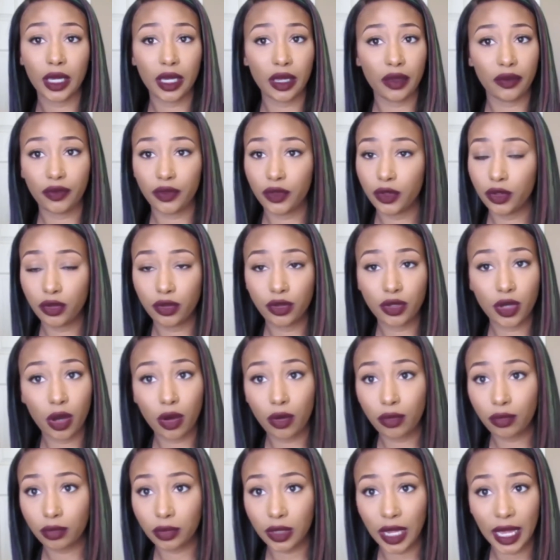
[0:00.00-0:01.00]
if you
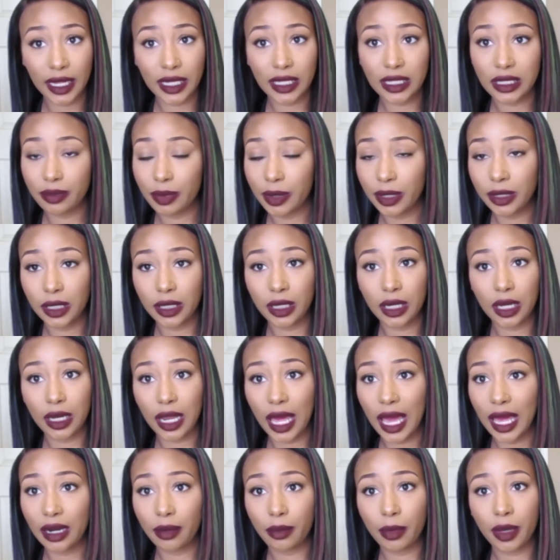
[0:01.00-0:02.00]
don't like spending a
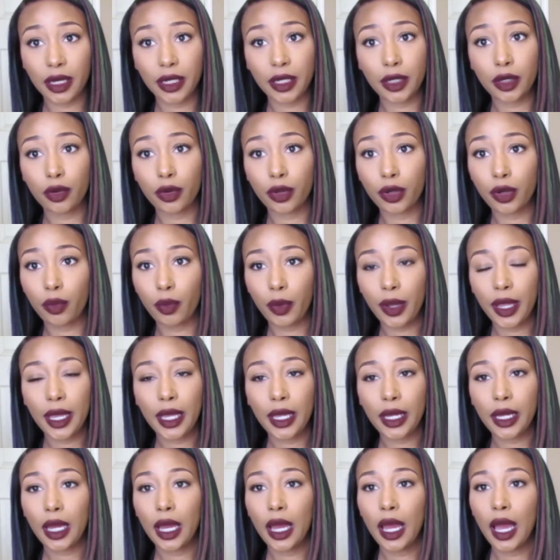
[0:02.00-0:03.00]
lot of money on a
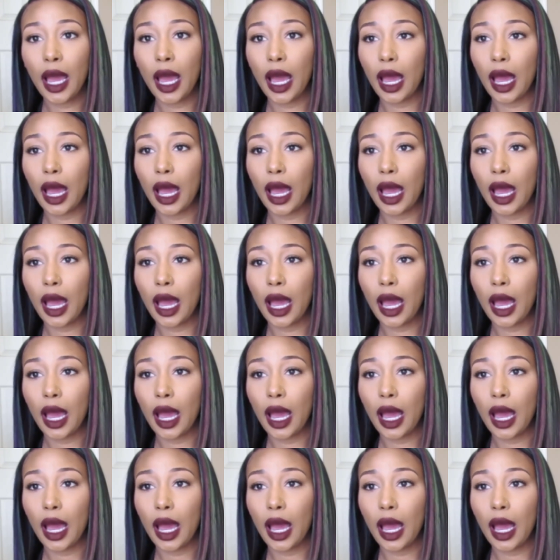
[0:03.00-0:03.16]
wig,